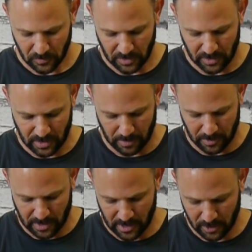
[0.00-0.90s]
And then I'm
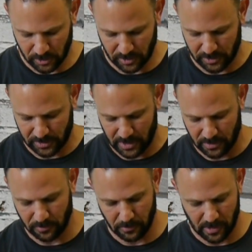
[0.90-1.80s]
going to actually just take
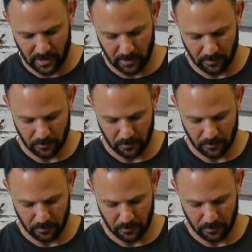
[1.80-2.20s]
the ring